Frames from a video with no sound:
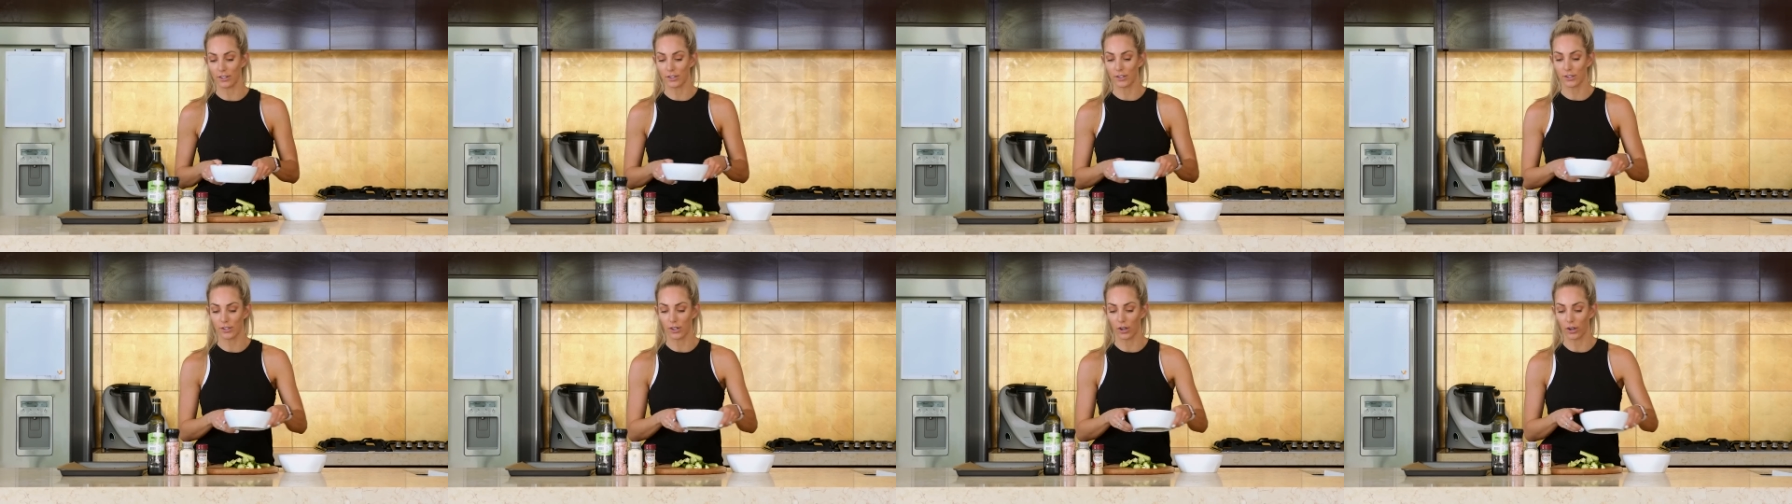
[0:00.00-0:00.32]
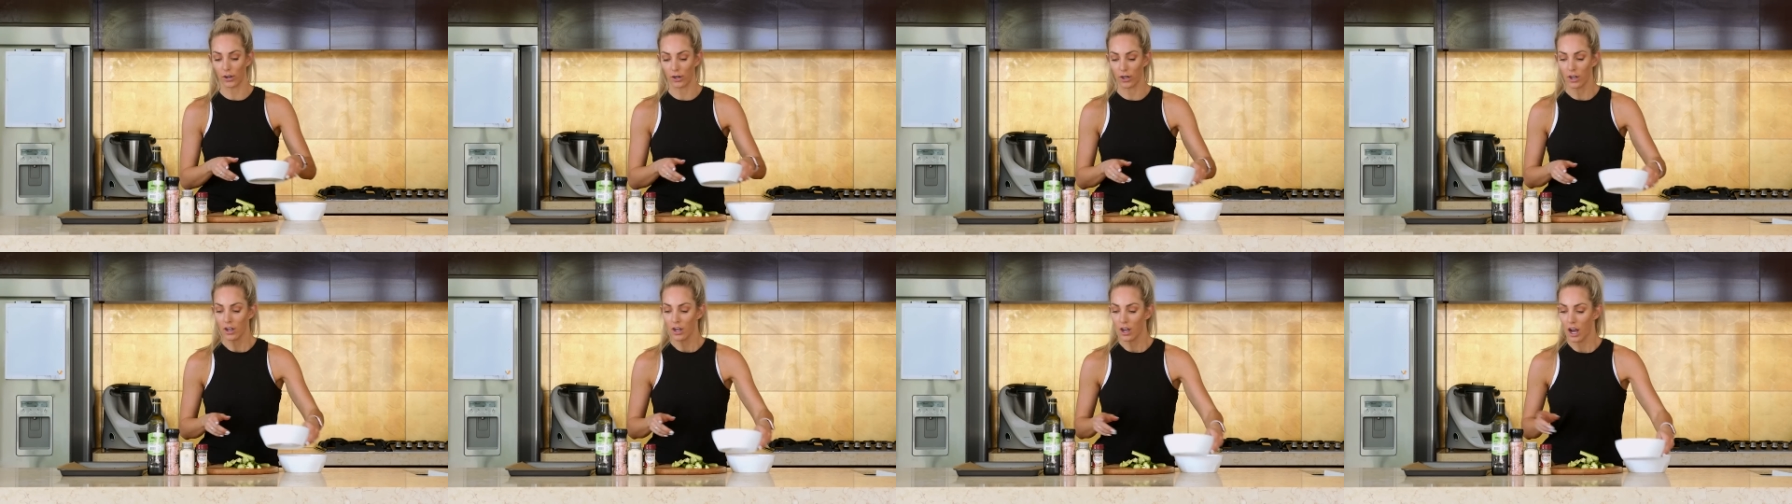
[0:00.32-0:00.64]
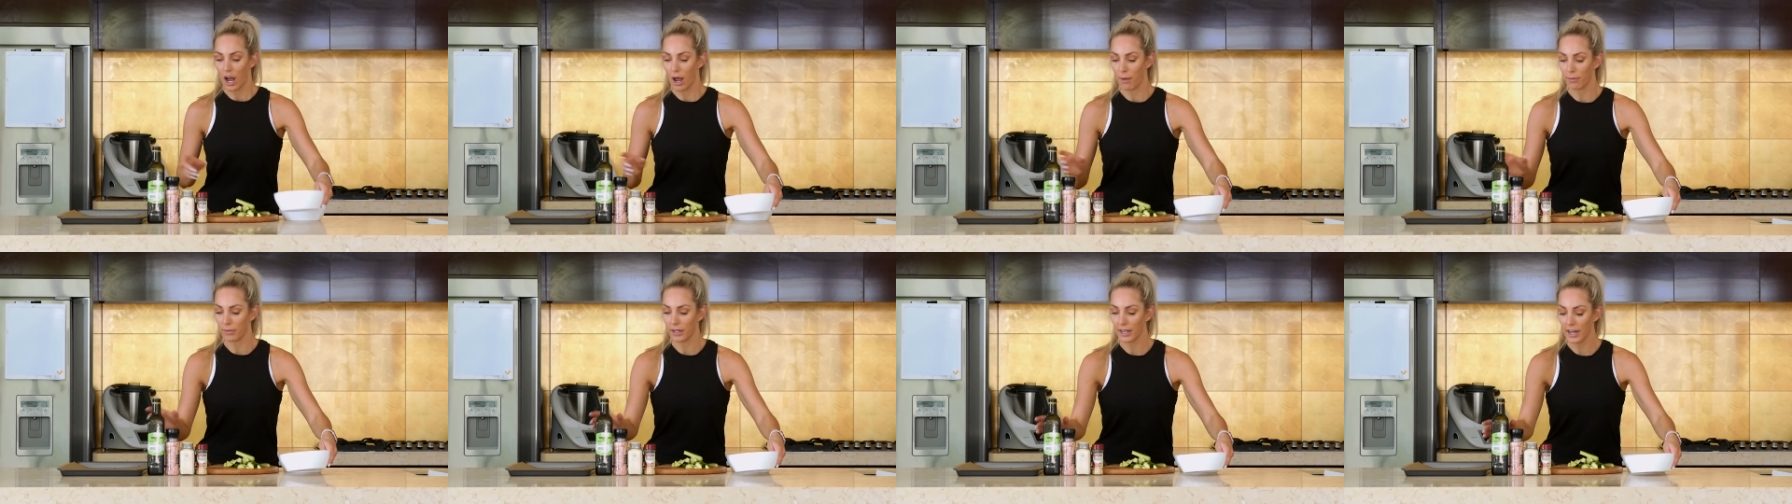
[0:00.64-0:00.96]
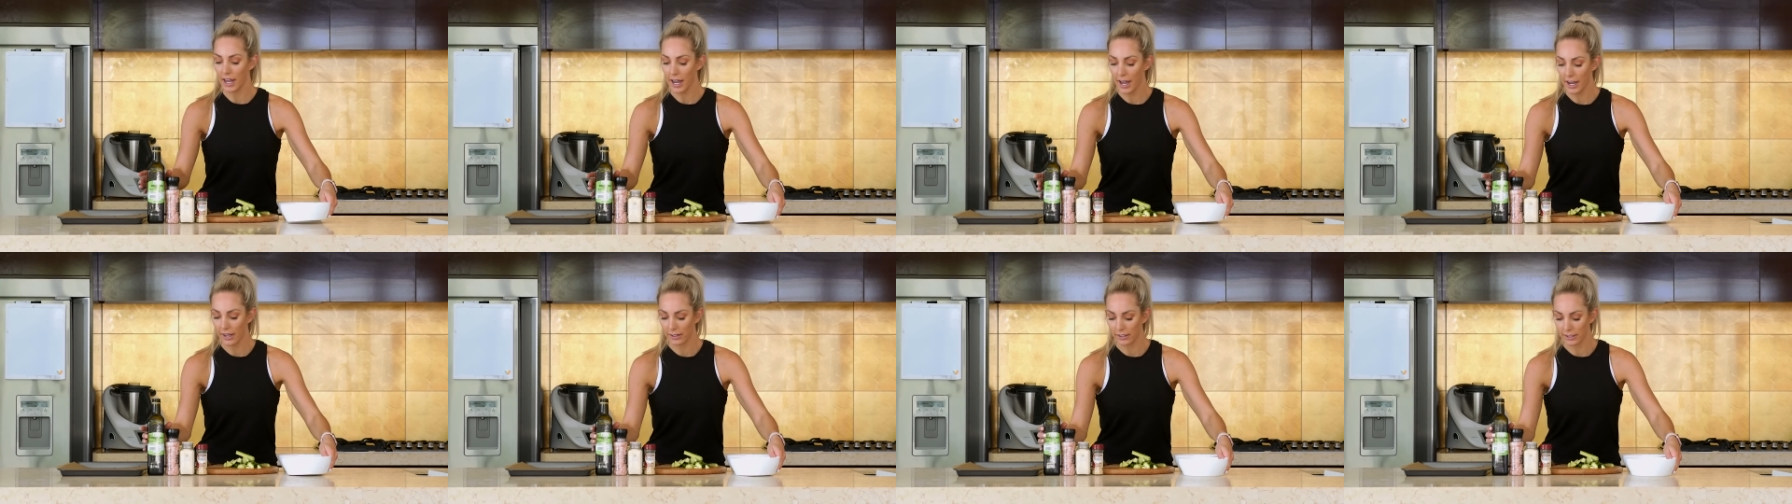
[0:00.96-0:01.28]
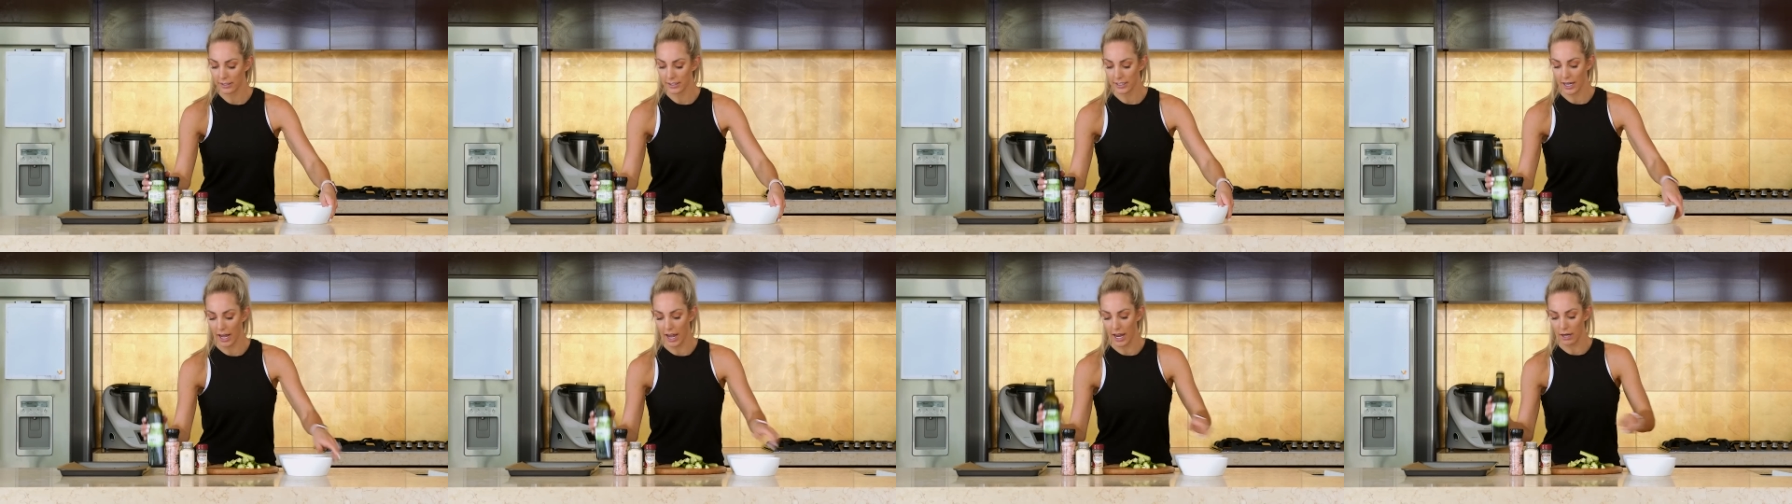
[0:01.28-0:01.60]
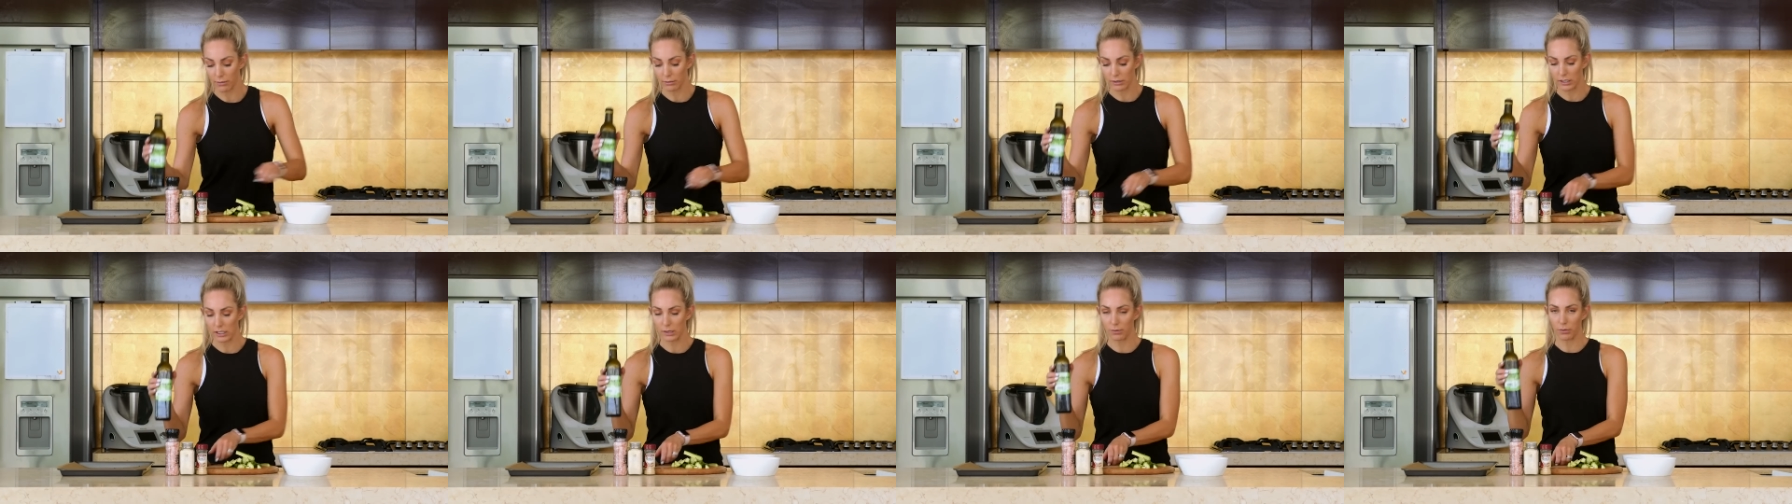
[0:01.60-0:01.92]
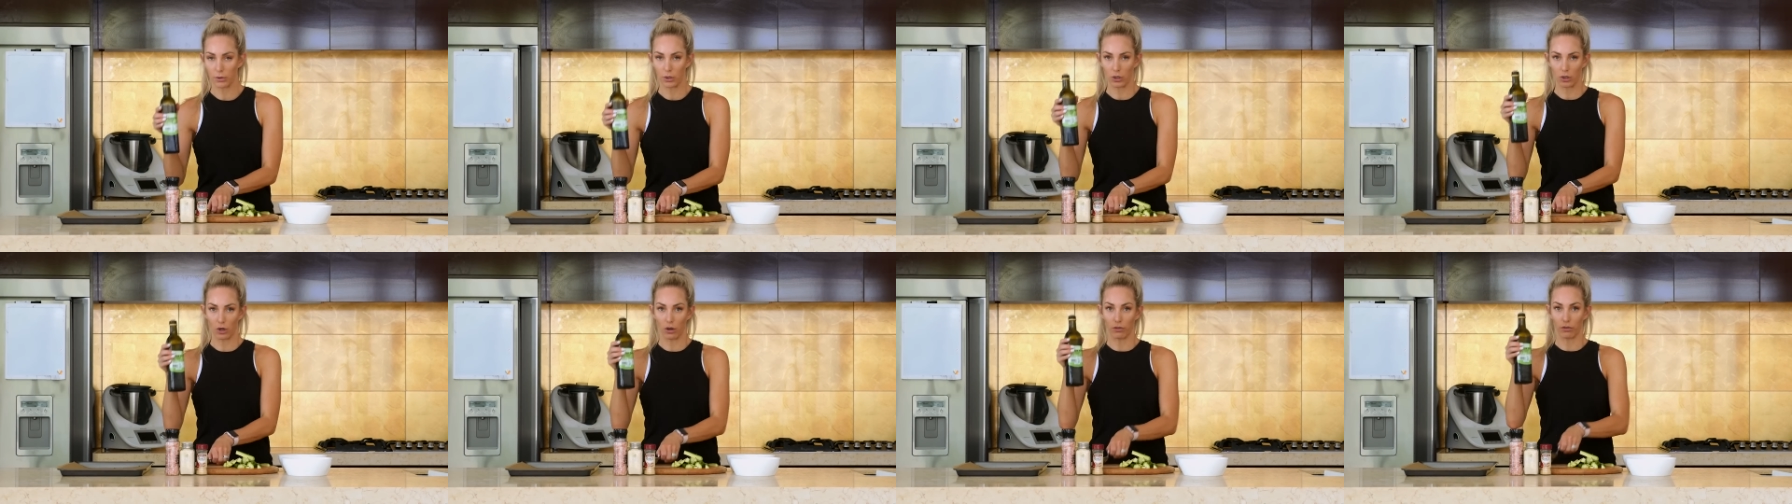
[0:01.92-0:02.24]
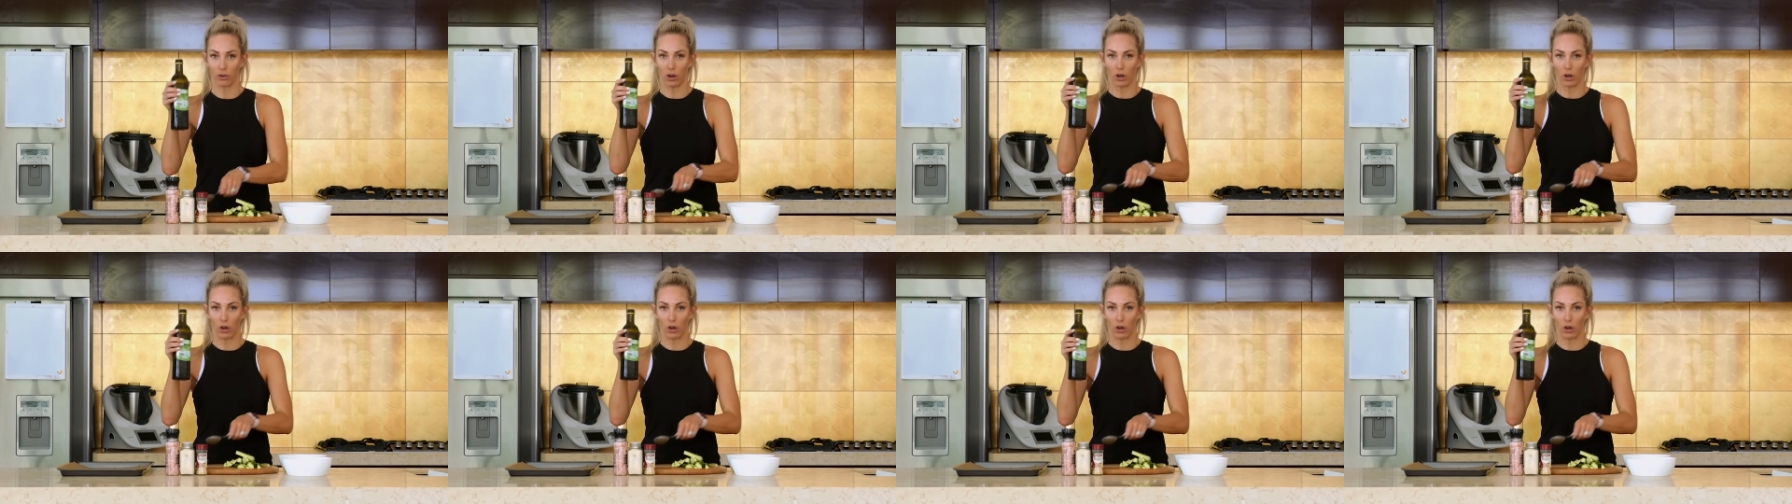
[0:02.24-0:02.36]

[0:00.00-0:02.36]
So I'm gonna add a tablespoon of